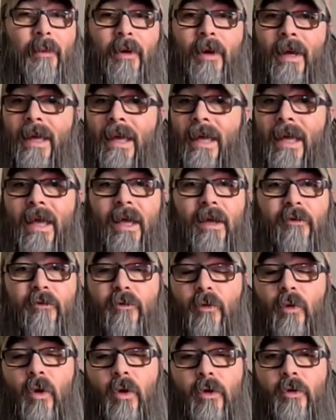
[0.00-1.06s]
And for all you
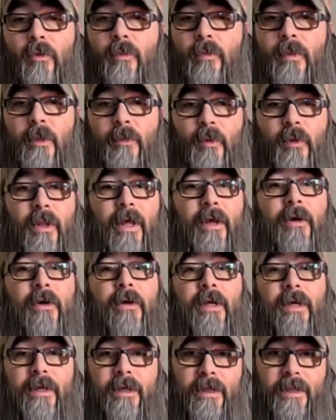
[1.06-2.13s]
people that are hitting
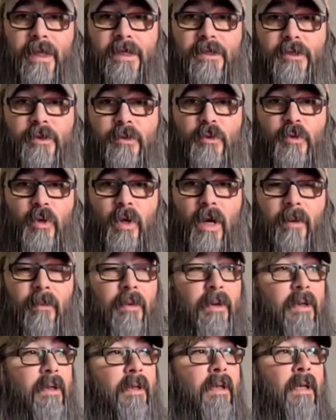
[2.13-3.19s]
that subscribe button
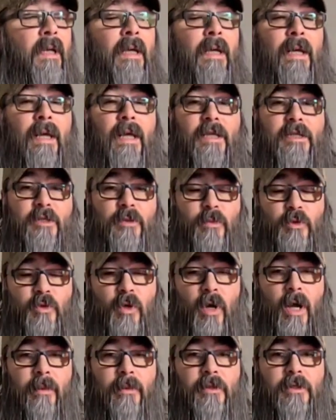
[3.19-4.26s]
and subscribing to
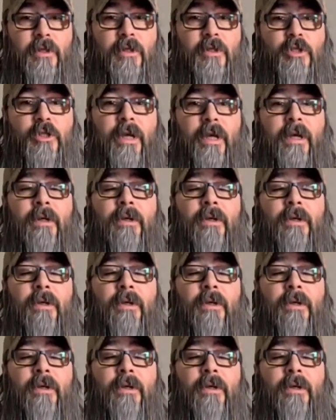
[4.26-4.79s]
the channel,